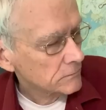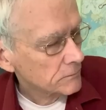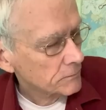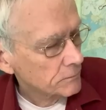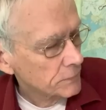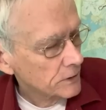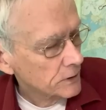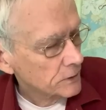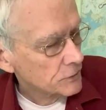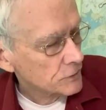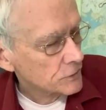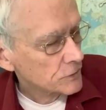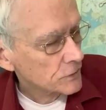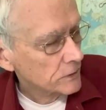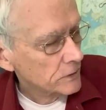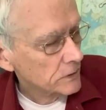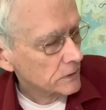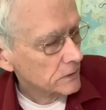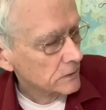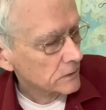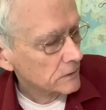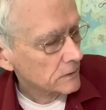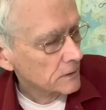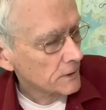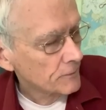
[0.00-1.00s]
picture
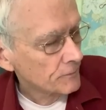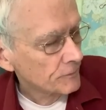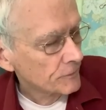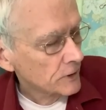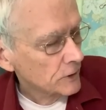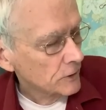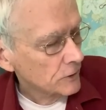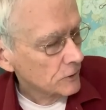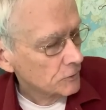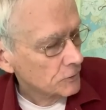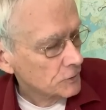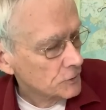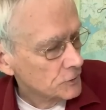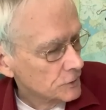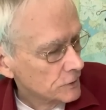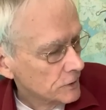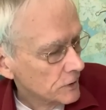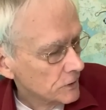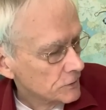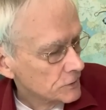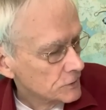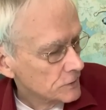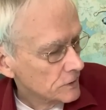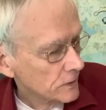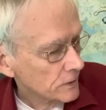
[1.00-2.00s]
here, which
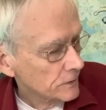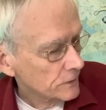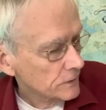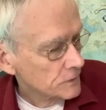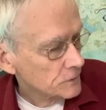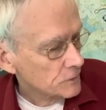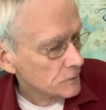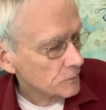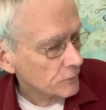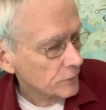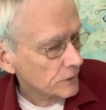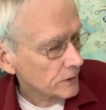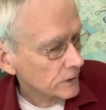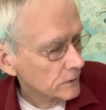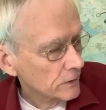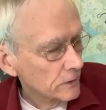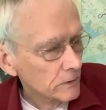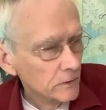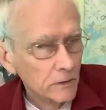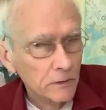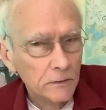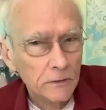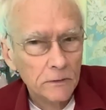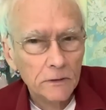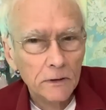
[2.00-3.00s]
goes on this bread
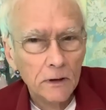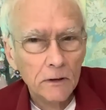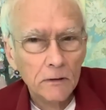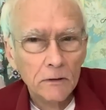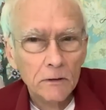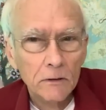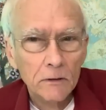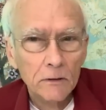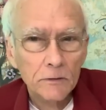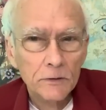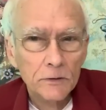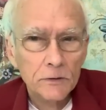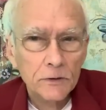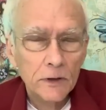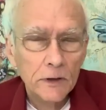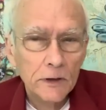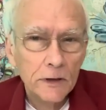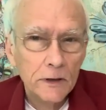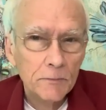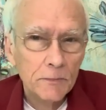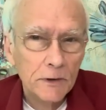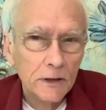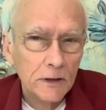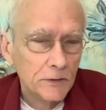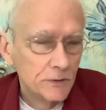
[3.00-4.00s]
all the
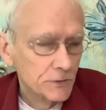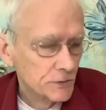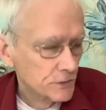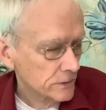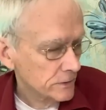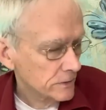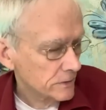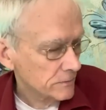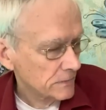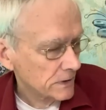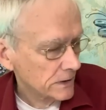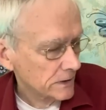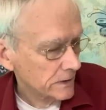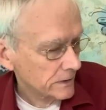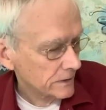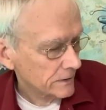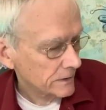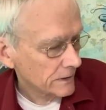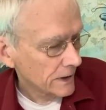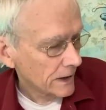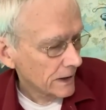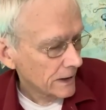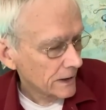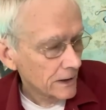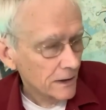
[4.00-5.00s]
time now, SUN-MAID.
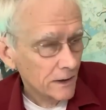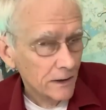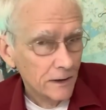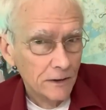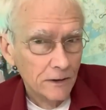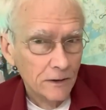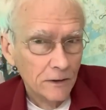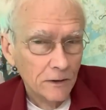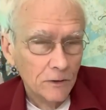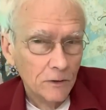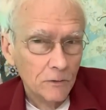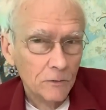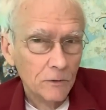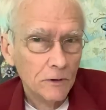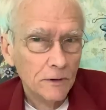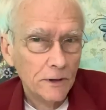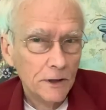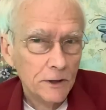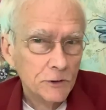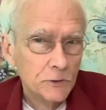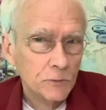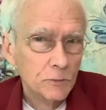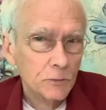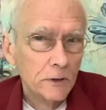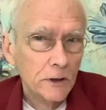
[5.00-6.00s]
Well,
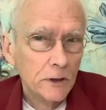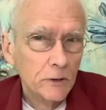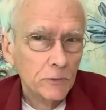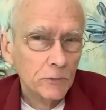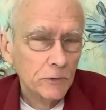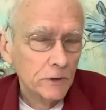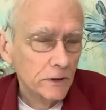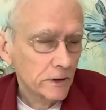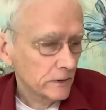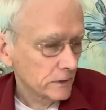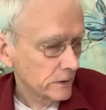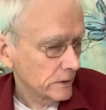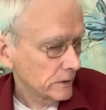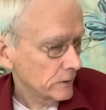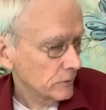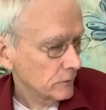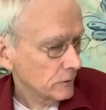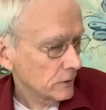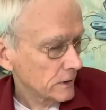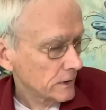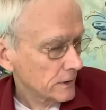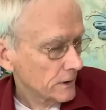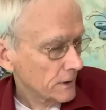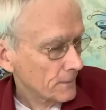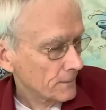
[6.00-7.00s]
that's what I read
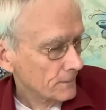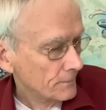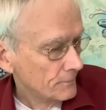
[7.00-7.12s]
anyway.